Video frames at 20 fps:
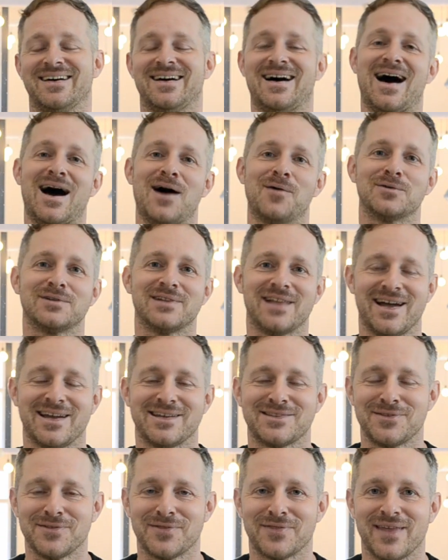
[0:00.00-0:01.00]
I would
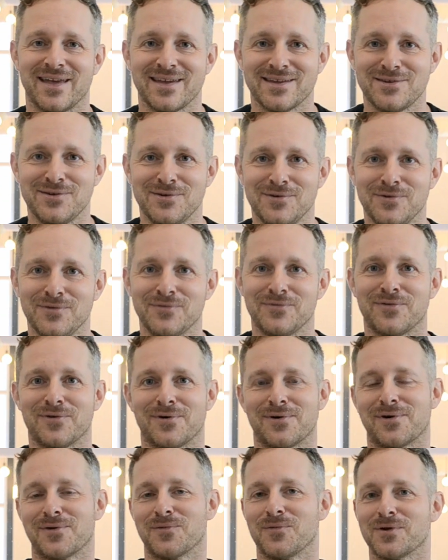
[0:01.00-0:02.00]
like to thank you
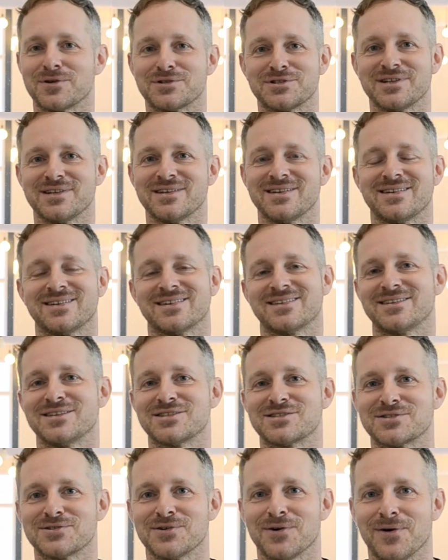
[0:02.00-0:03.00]
for watching
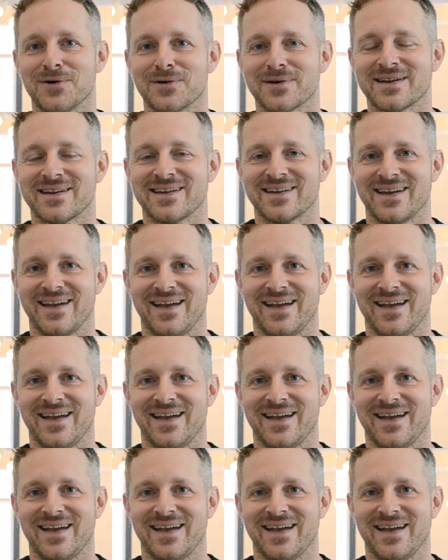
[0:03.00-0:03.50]
this talk,